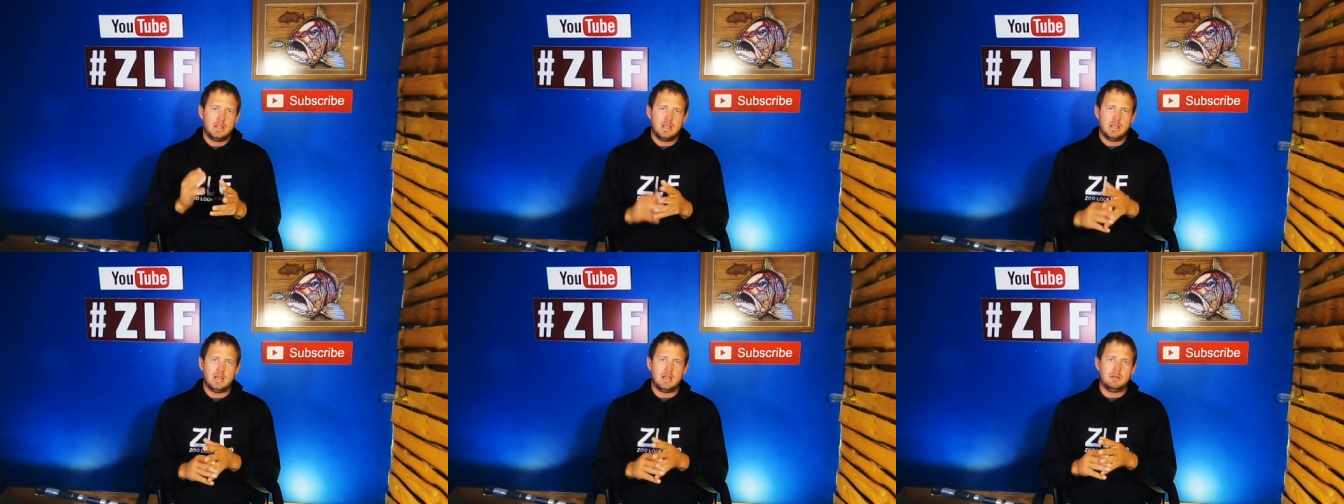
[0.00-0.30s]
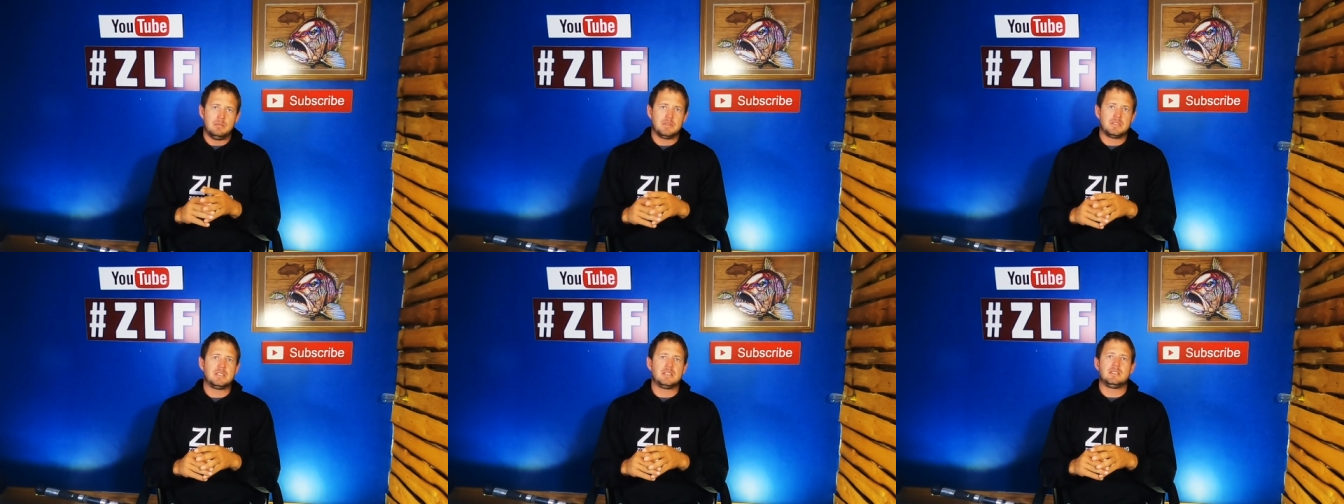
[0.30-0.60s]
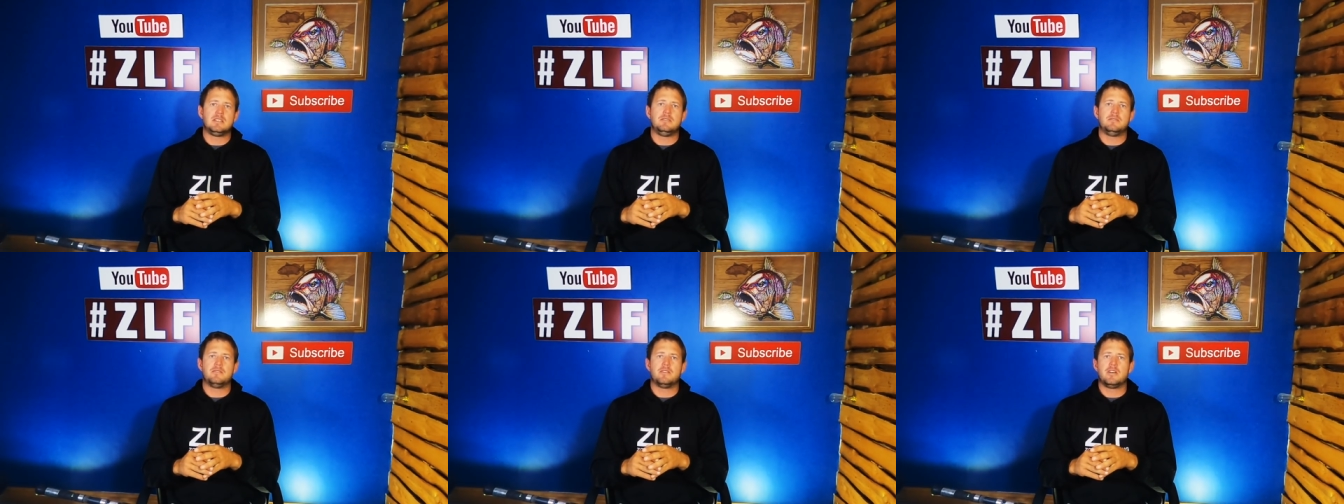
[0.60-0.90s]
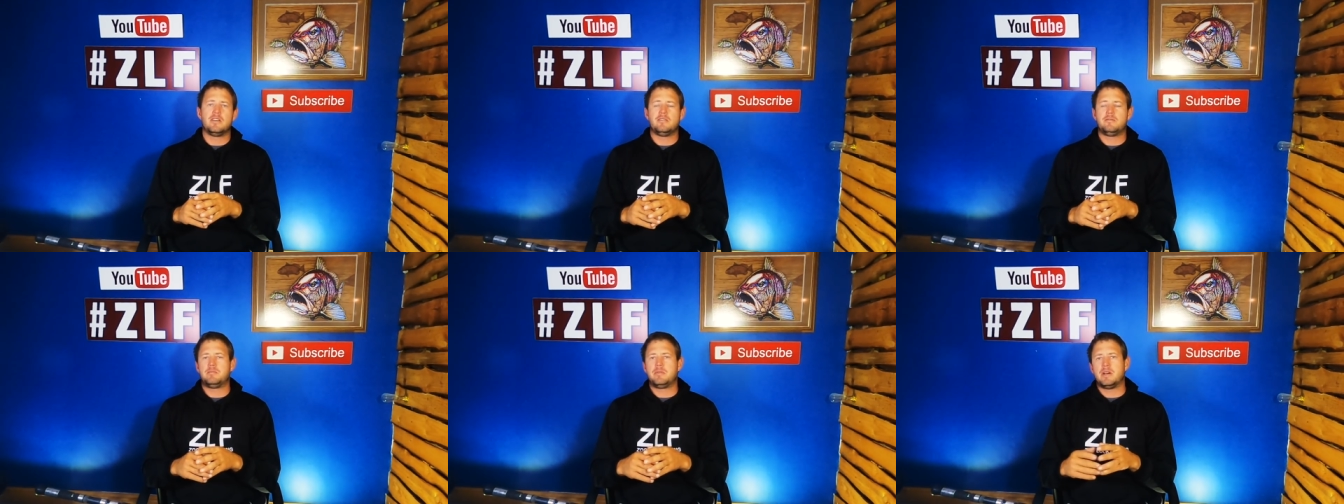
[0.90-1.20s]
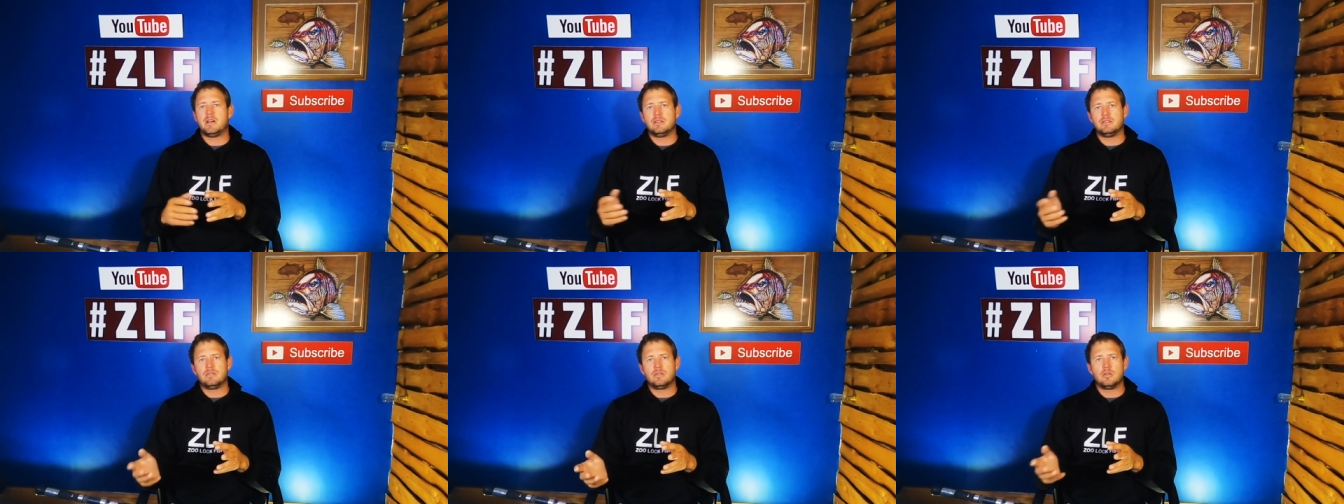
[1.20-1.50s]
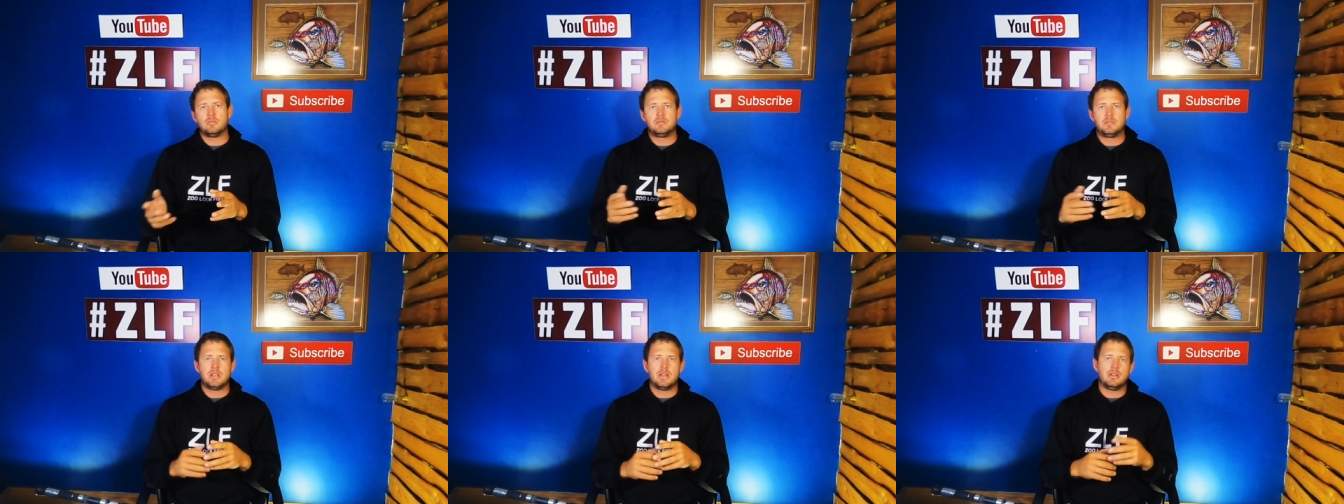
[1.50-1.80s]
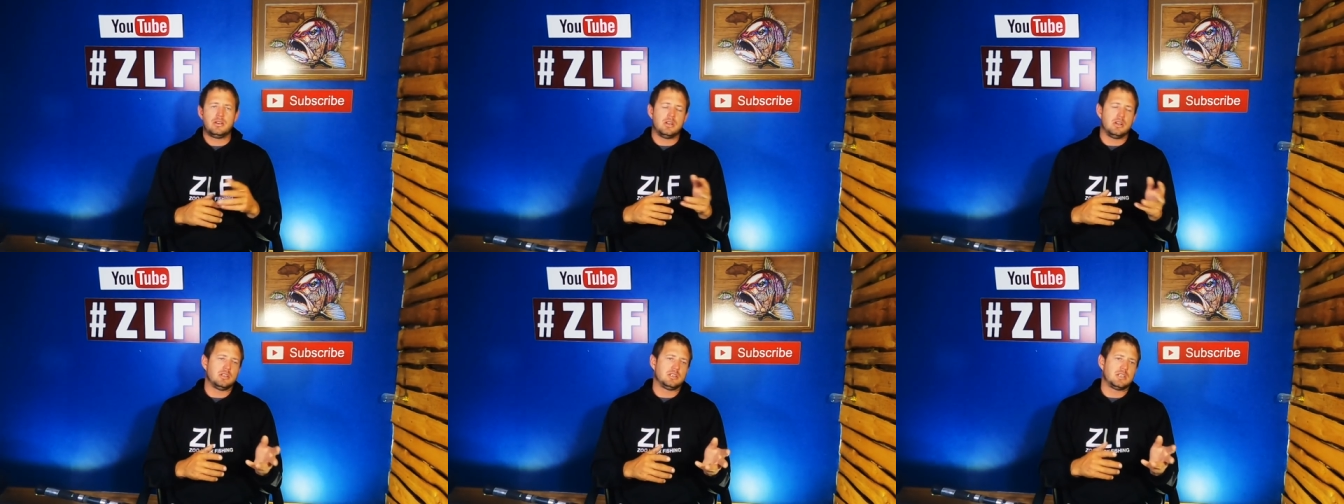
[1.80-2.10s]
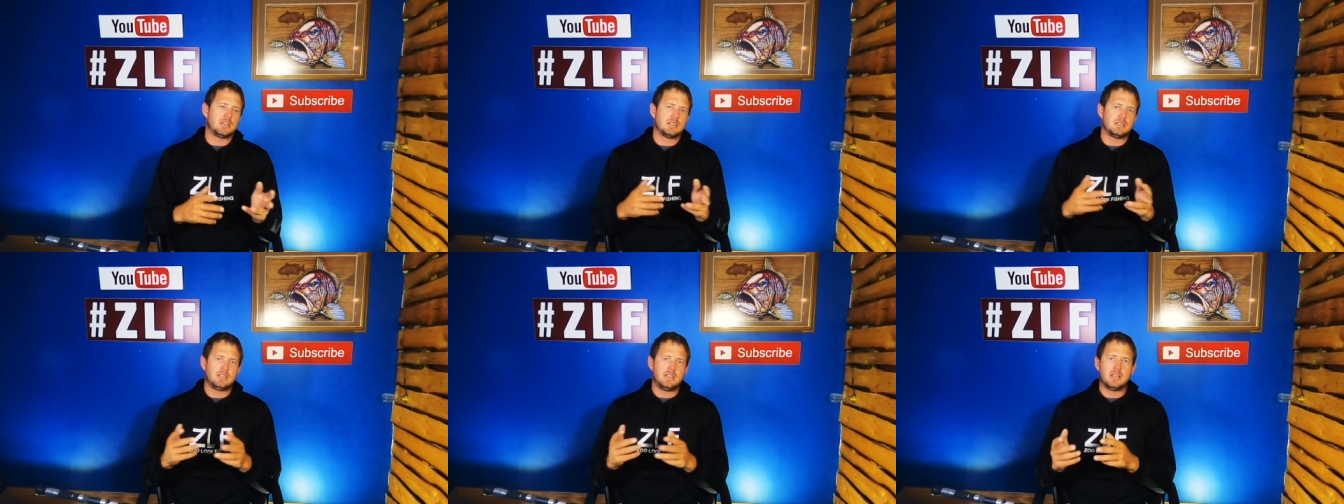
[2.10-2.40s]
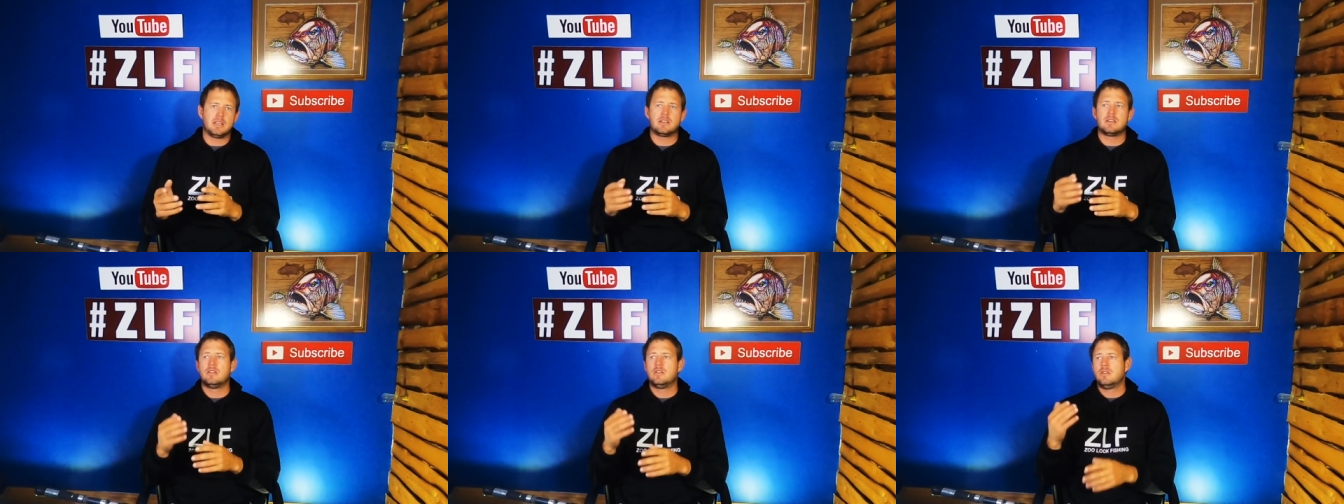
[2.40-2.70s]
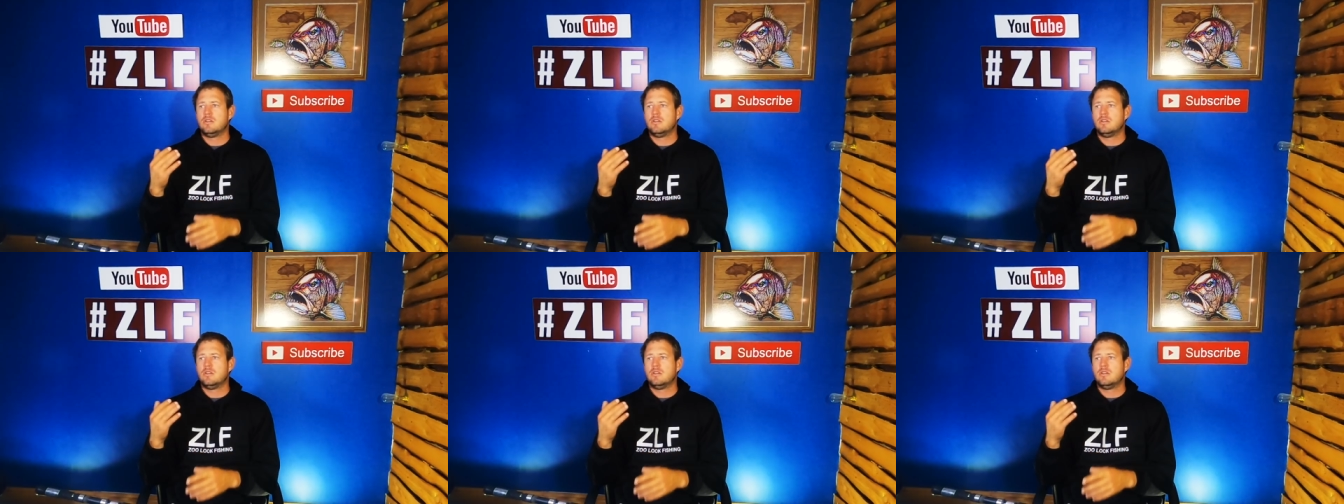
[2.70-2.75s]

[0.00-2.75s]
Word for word: um, a 65 pound Drop Zone Ultra Tech